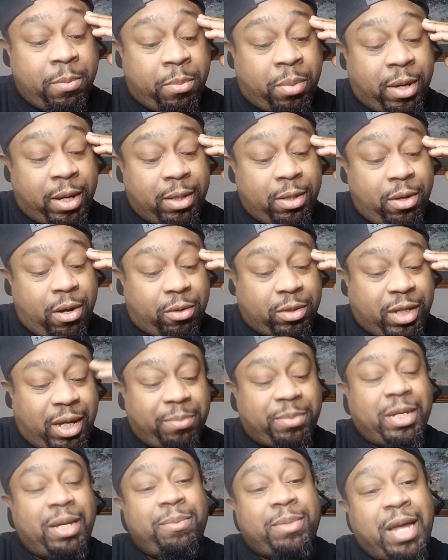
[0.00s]
But, you know,
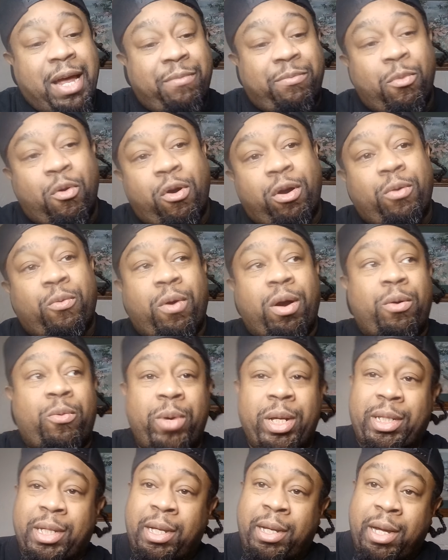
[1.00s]
some teams have more to work
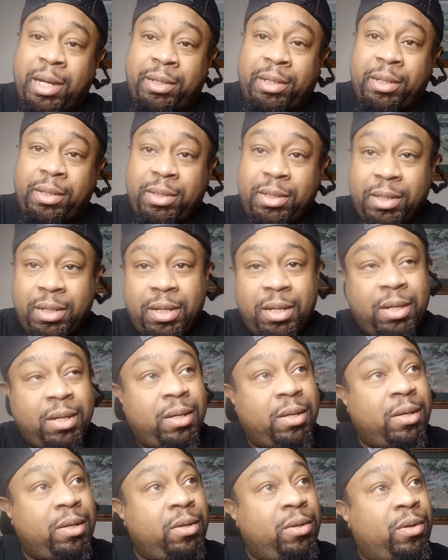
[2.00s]
with than others,
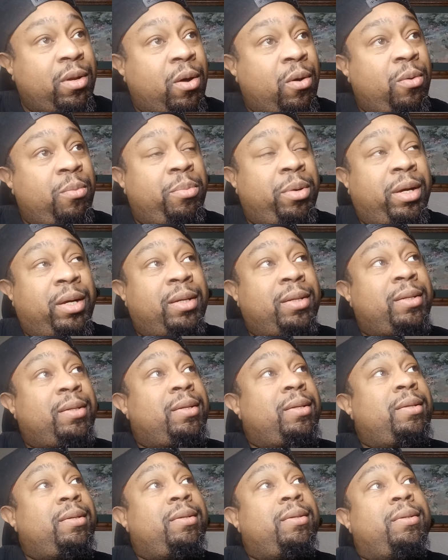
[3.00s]
you know, but
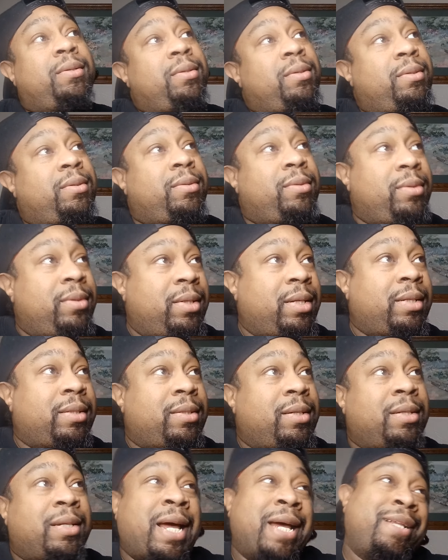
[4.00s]

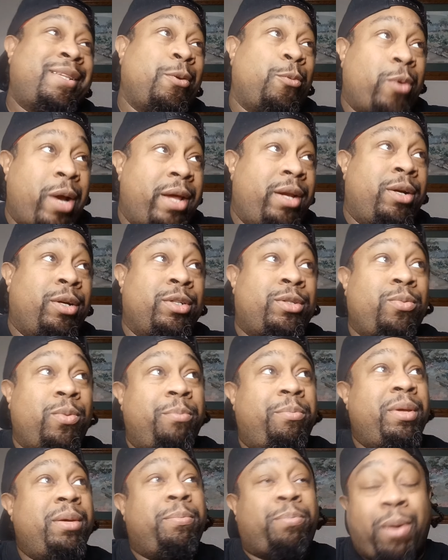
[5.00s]
like the Raiders
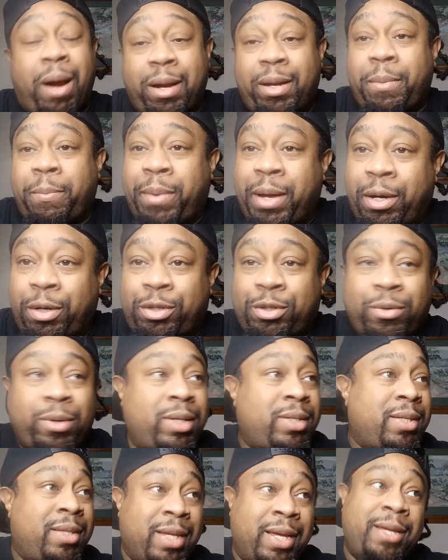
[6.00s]
would be probably a better
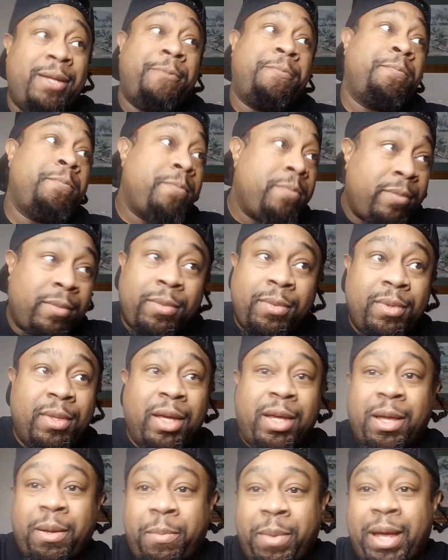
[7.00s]
choice than
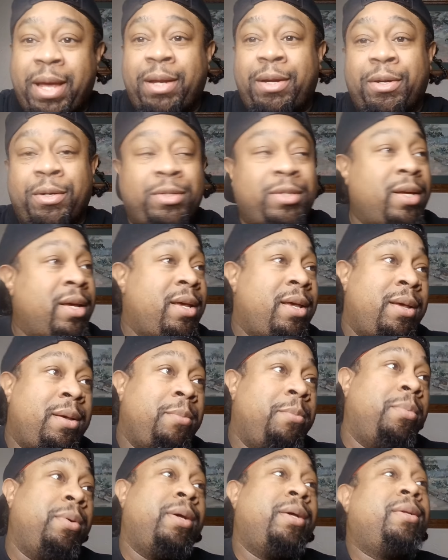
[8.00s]
the Commanders,
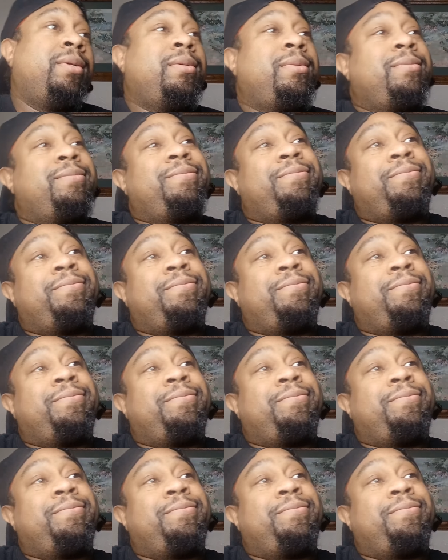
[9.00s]
but